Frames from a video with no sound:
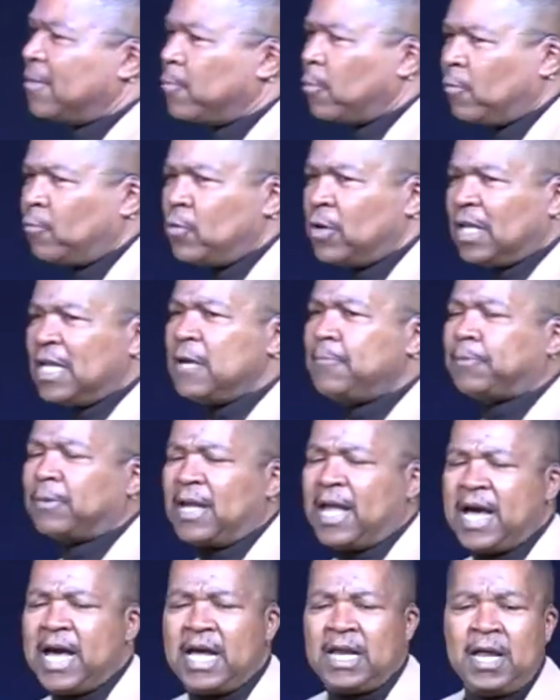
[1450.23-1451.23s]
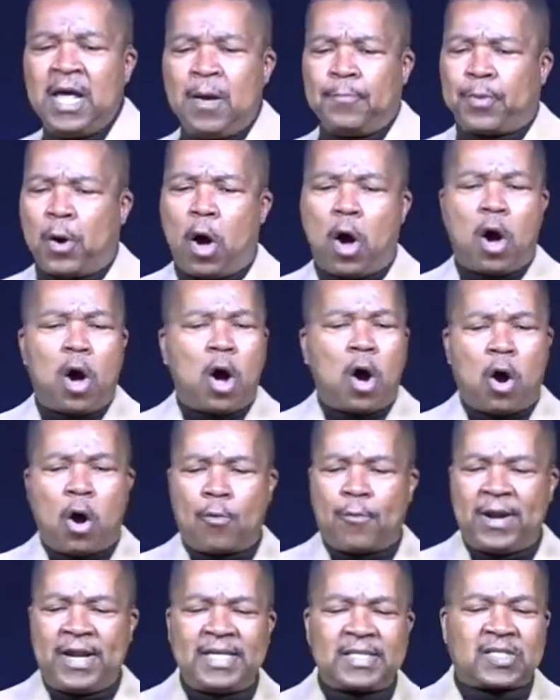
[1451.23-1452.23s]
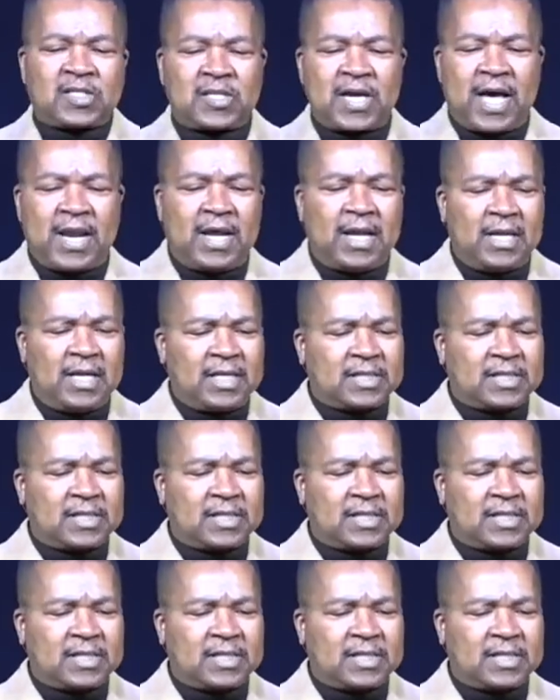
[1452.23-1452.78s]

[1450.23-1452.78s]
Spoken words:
it really plain. Paul already said it.